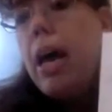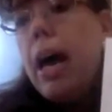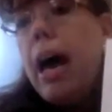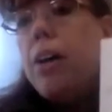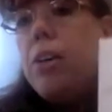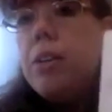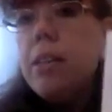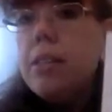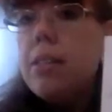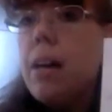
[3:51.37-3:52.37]
how you can
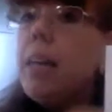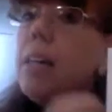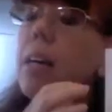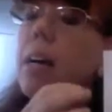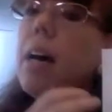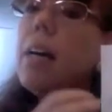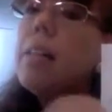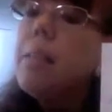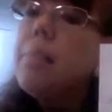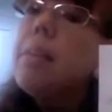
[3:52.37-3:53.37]
design
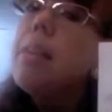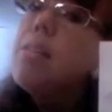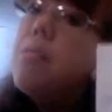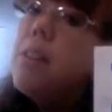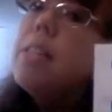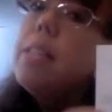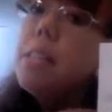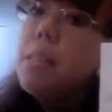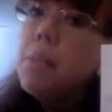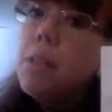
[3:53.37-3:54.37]
something that's very
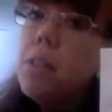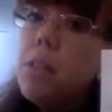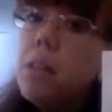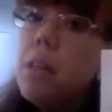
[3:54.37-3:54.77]
similar,